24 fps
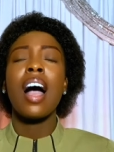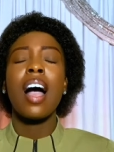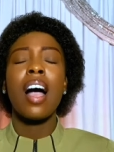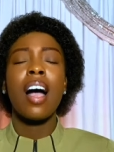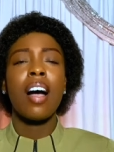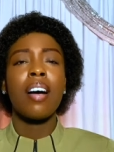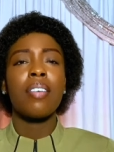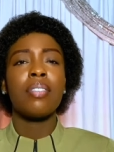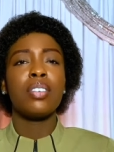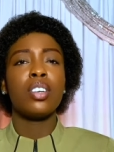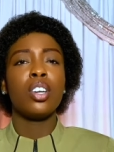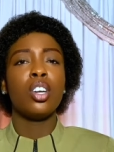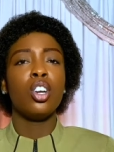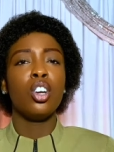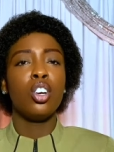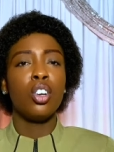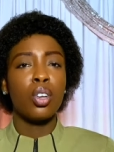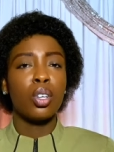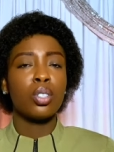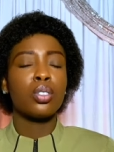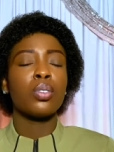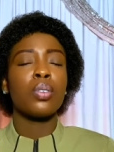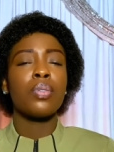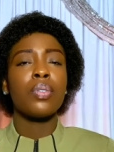I have a
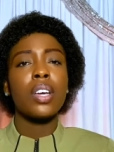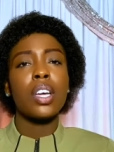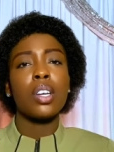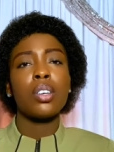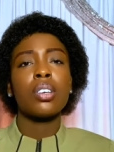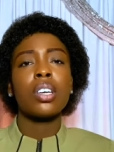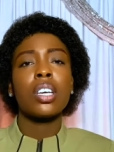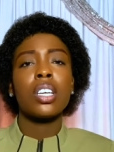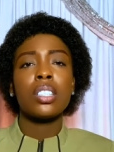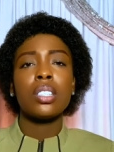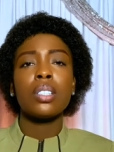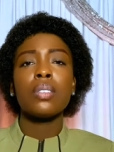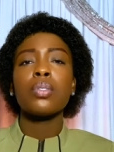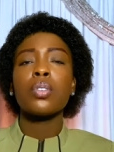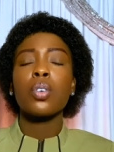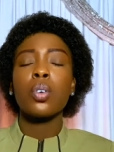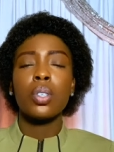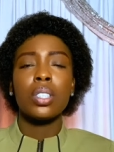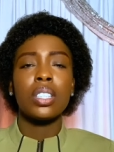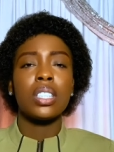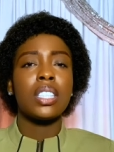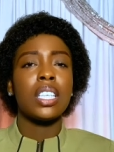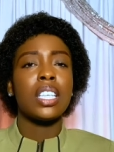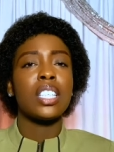lot of educative
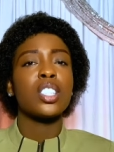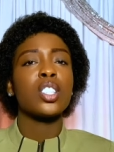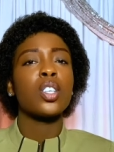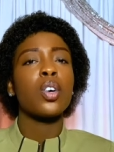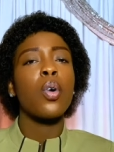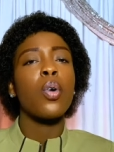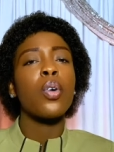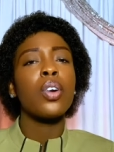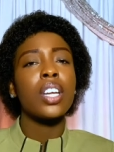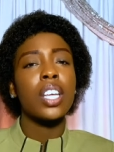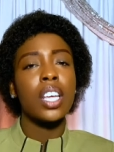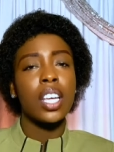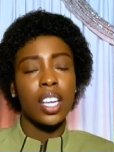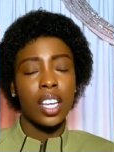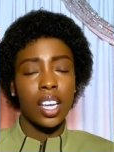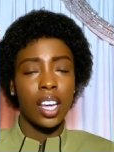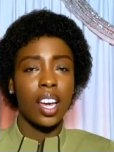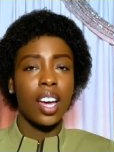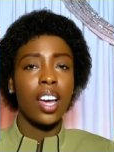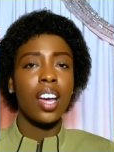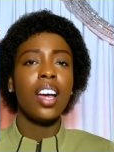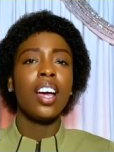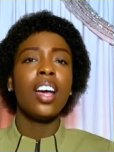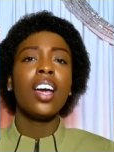content on
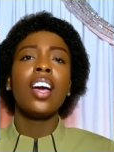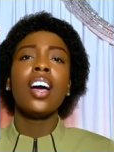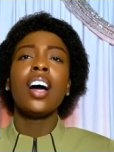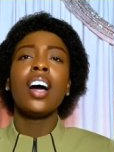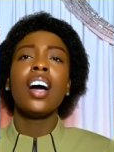here,